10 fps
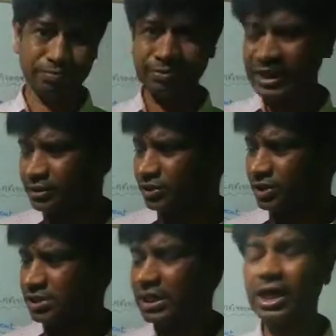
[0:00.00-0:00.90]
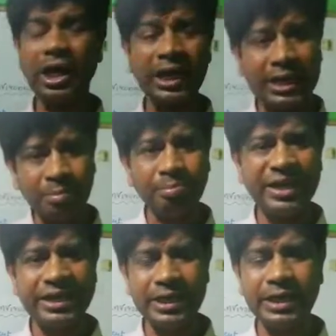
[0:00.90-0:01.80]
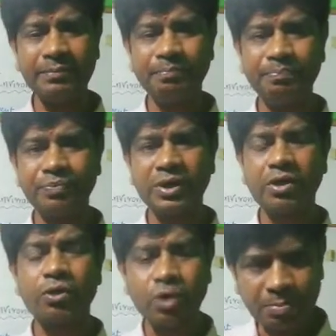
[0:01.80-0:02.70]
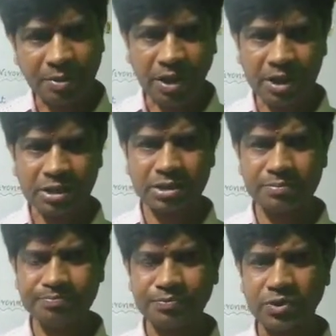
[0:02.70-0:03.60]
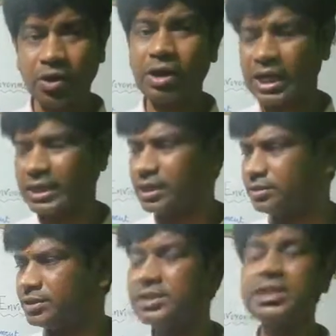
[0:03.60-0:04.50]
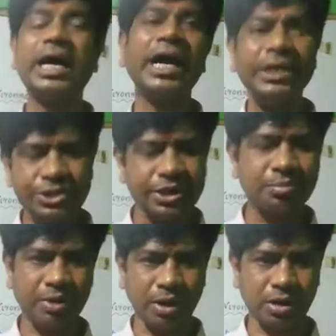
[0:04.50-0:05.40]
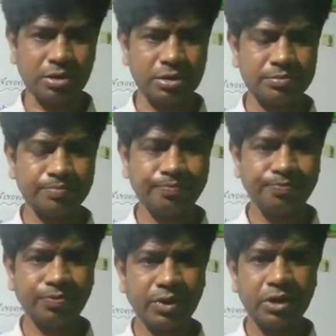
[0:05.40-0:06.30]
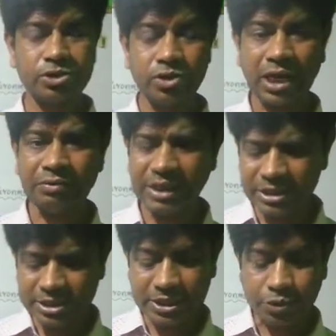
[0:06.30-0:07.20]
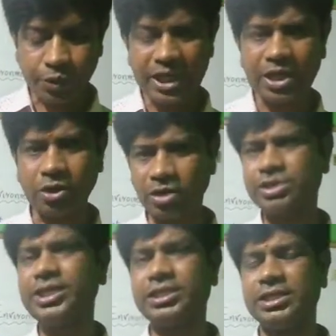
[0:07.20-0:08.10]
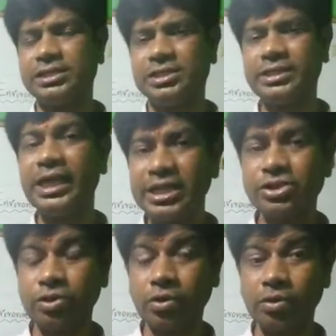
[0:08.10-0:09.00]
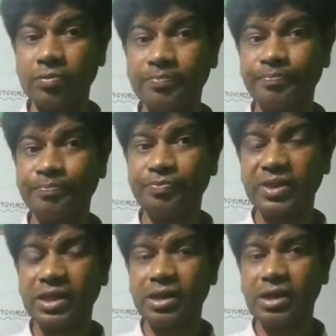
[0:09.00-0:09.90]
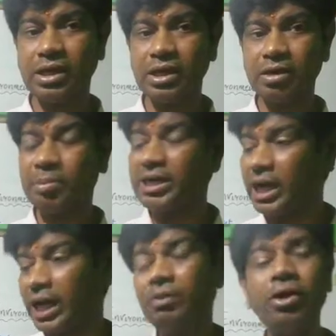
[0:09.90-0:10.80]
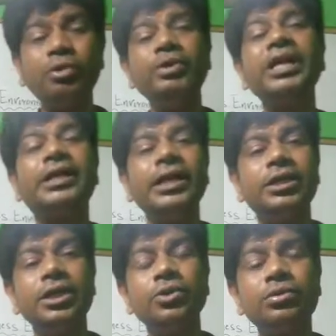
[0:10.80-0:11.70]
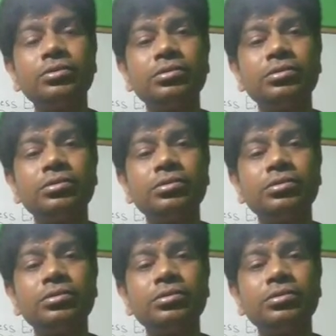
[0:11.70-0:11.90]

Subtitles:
that this is a completely good product, or rather this is a hygienic product. So now there is a growing consciousness that has grown, but how long will it continue?